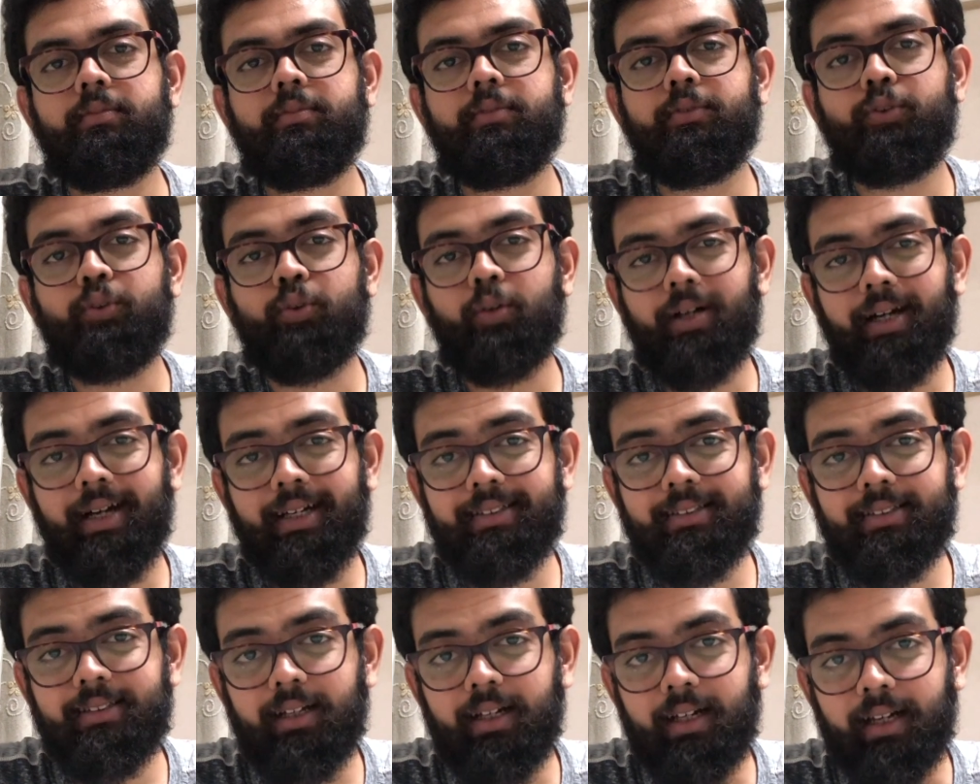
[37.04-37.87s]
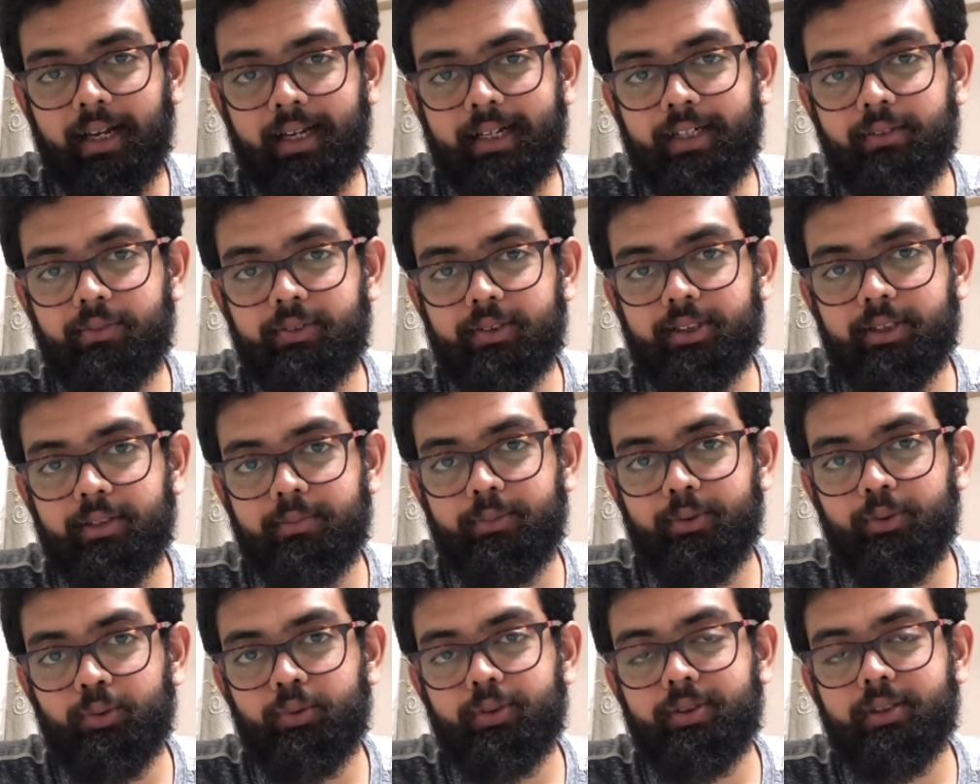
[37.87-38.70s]
So guys, the light which I'm
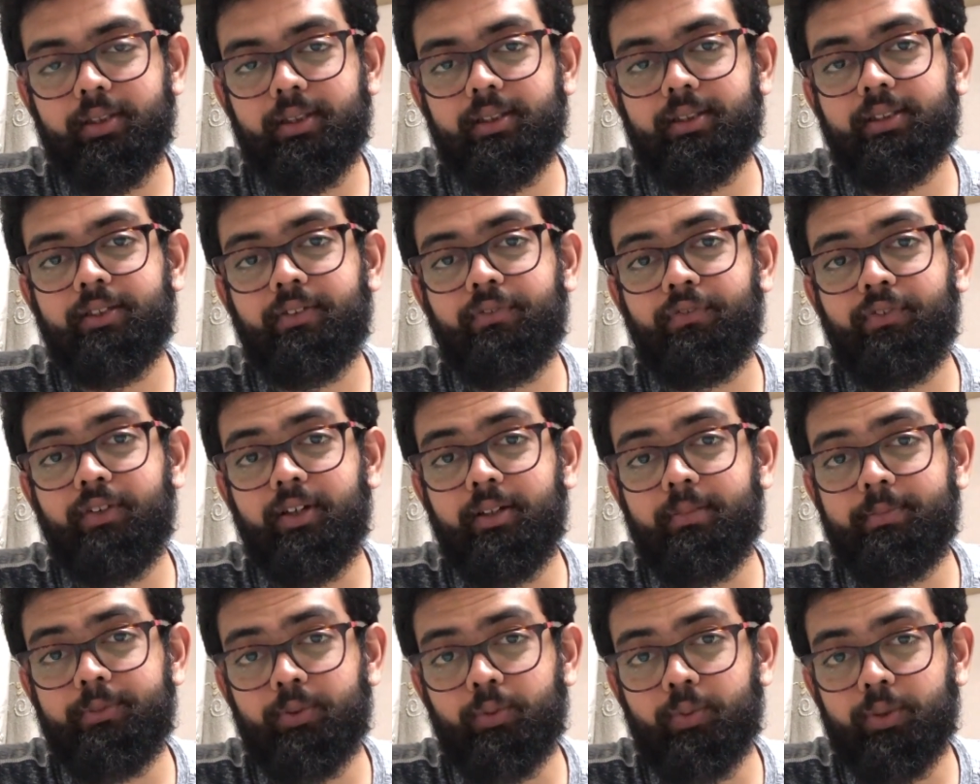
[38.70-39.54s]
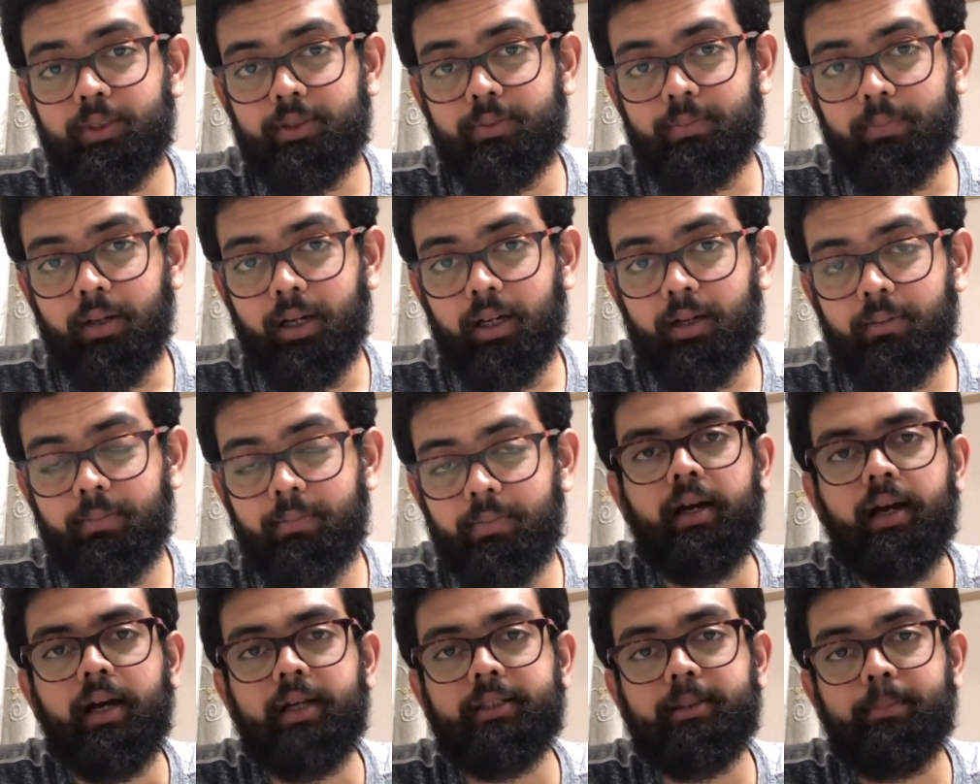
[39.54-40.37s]
using is the Philips Whiz bulb,
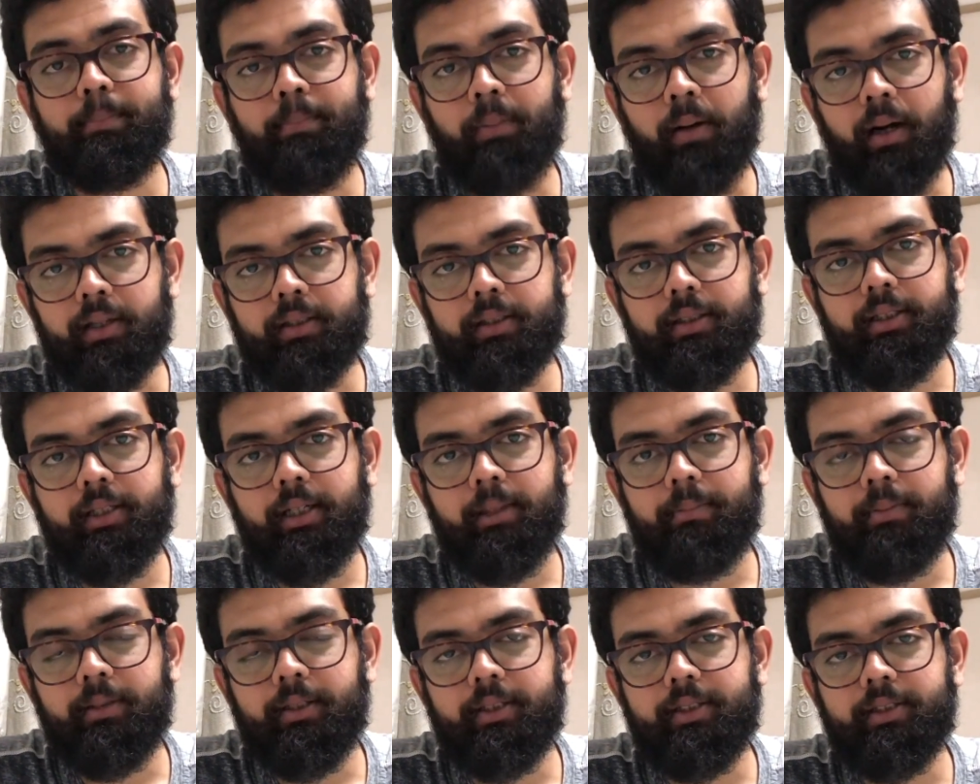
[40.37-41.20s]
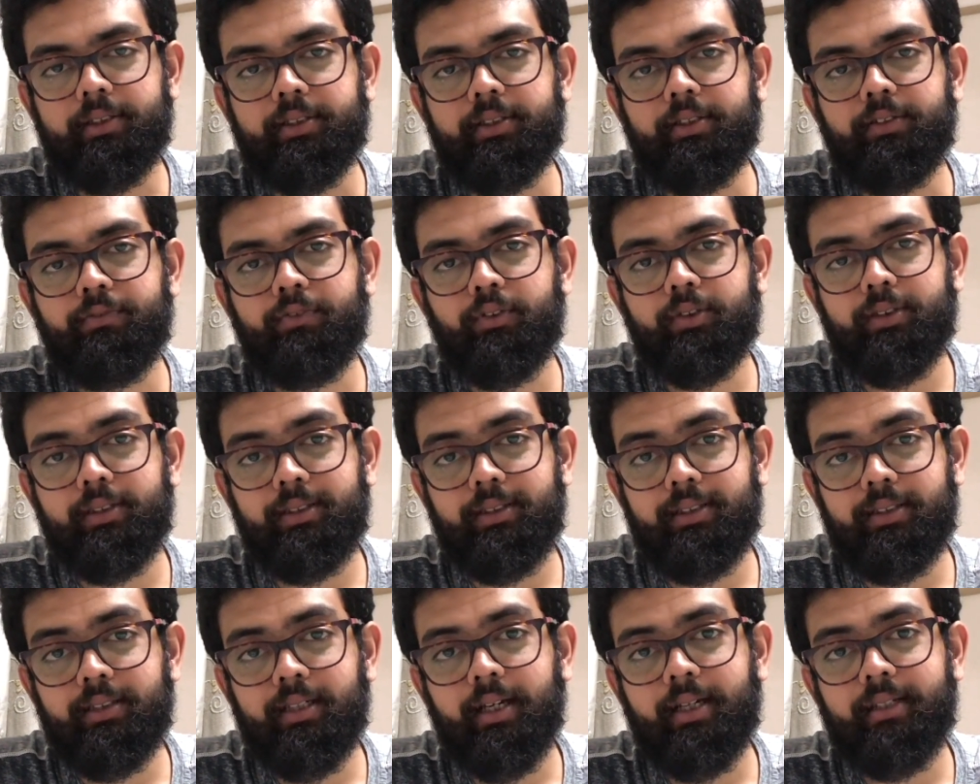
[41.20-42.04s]
and the partnered application for
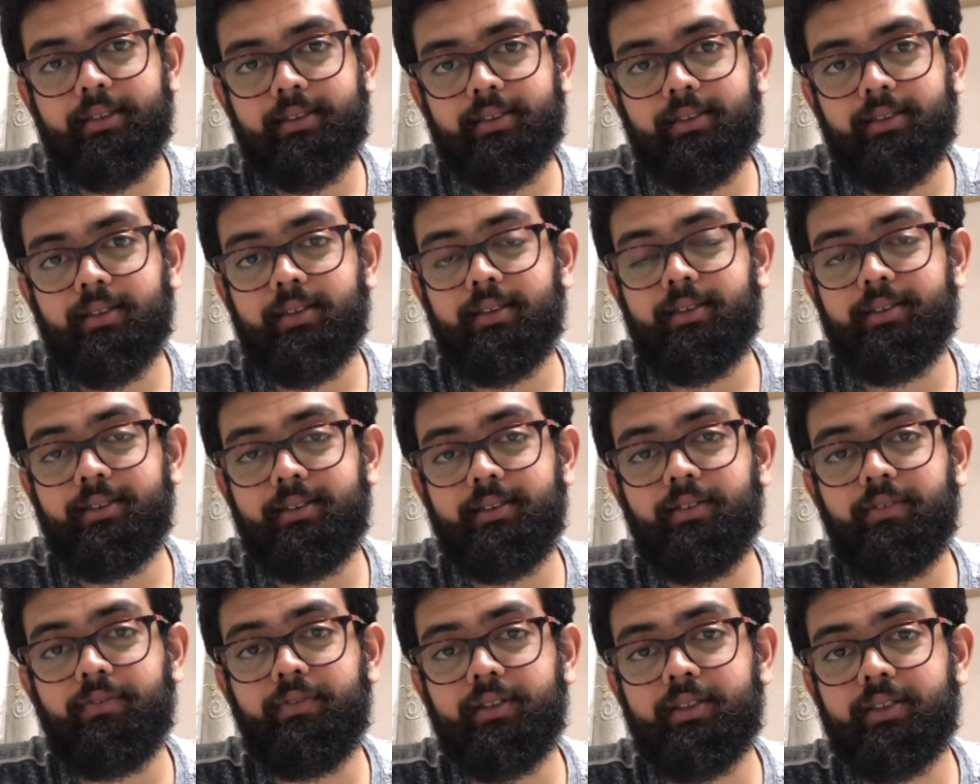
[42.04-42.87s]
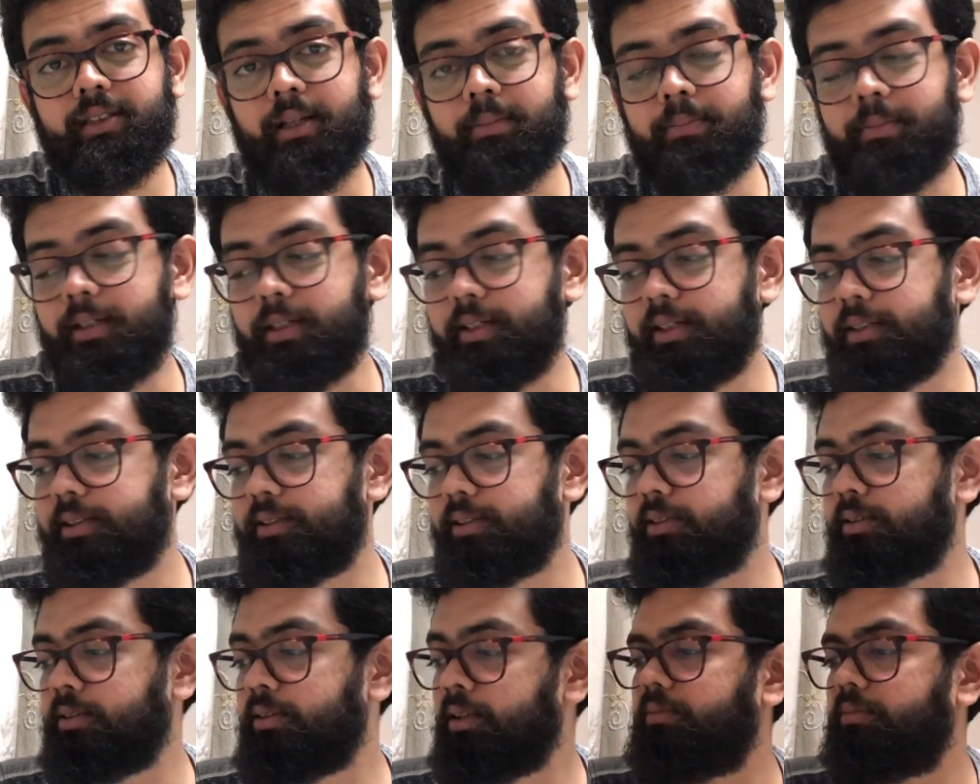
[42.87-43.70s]
these lights is the Whiz
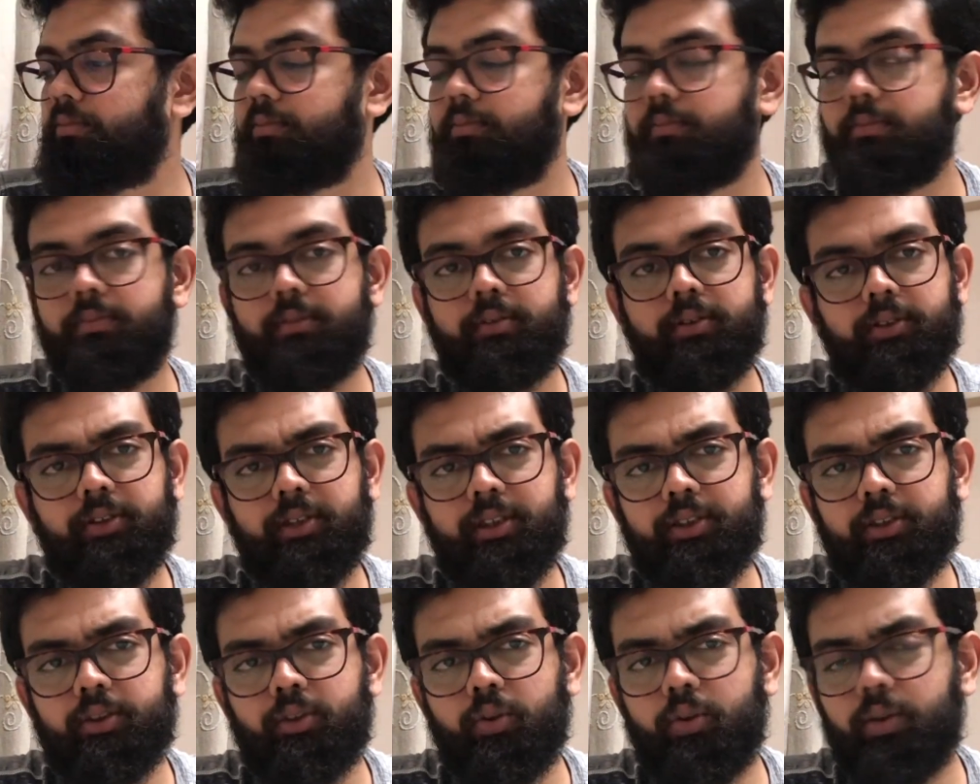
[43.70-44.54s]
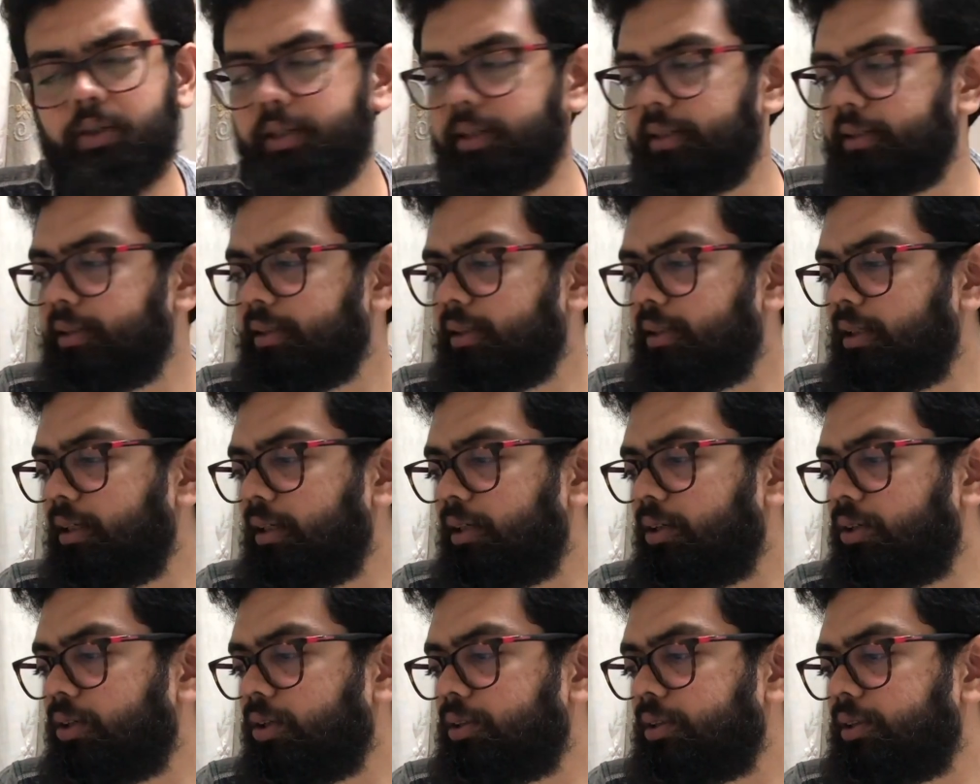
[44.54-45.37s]
application. So just go ahead and
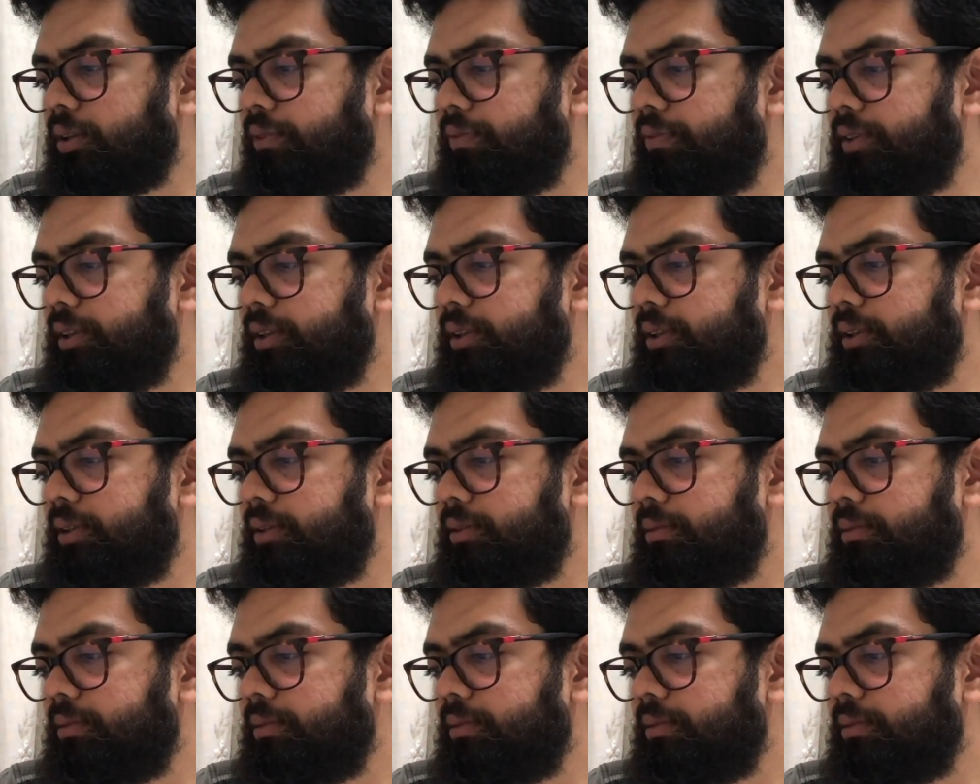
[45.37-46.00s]
click on the Whiz.